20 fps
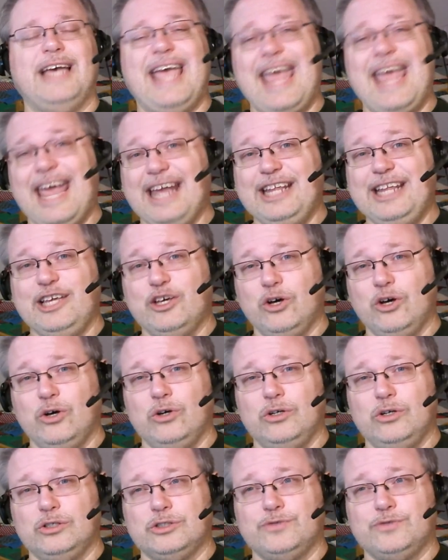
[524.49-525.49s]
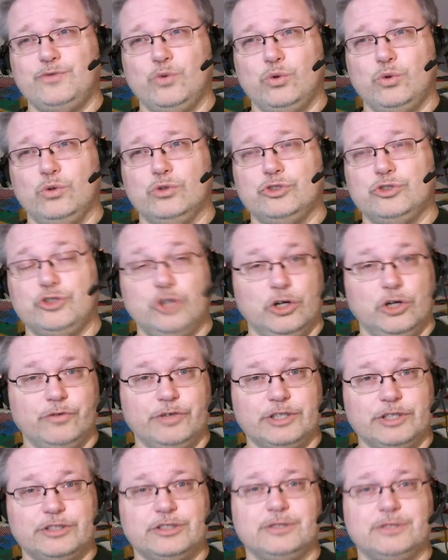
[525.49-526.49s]
any calls for
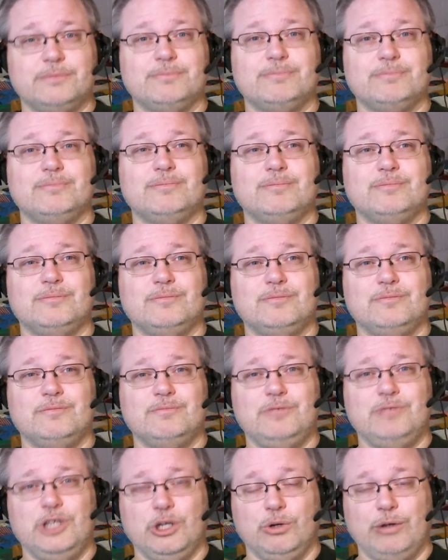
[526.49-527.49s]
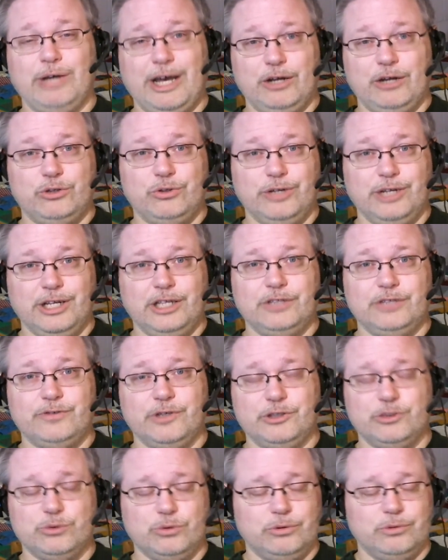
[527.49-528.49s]
service, out to an
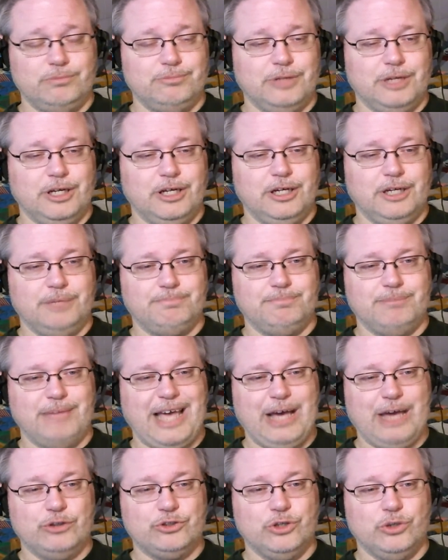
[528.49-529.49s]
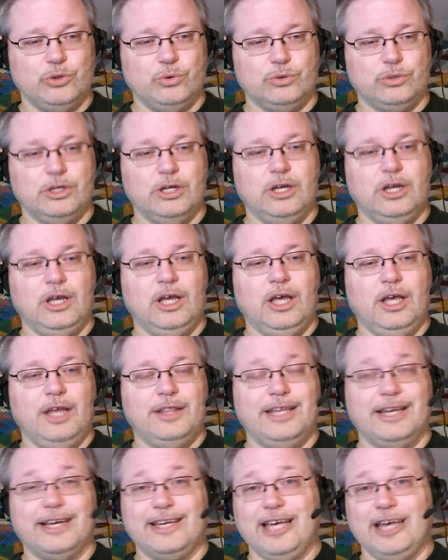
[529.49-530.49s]
individual household
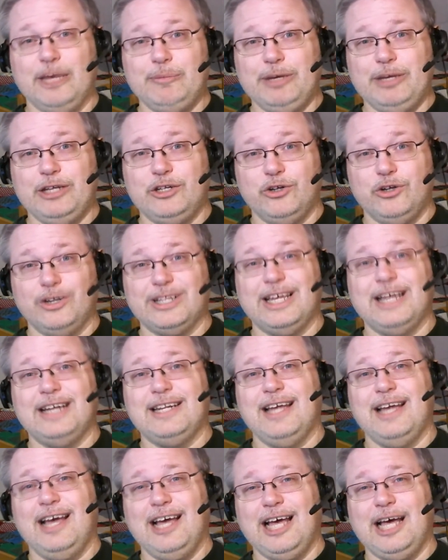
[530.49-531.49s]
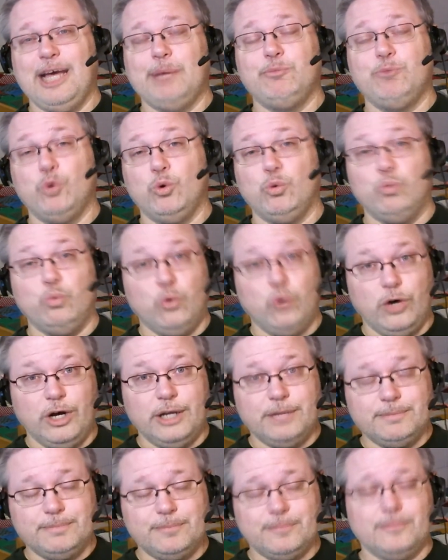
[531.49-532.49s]
that come in during that time will,
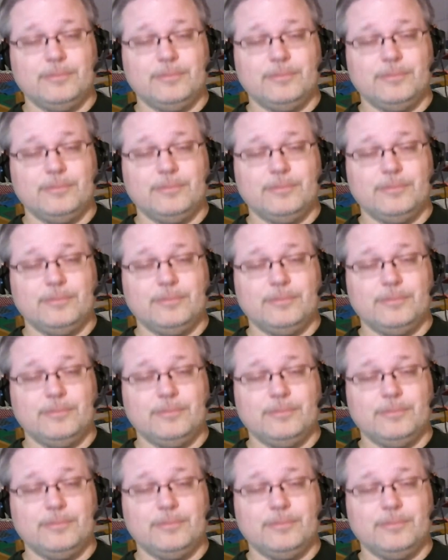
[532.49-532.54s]
one,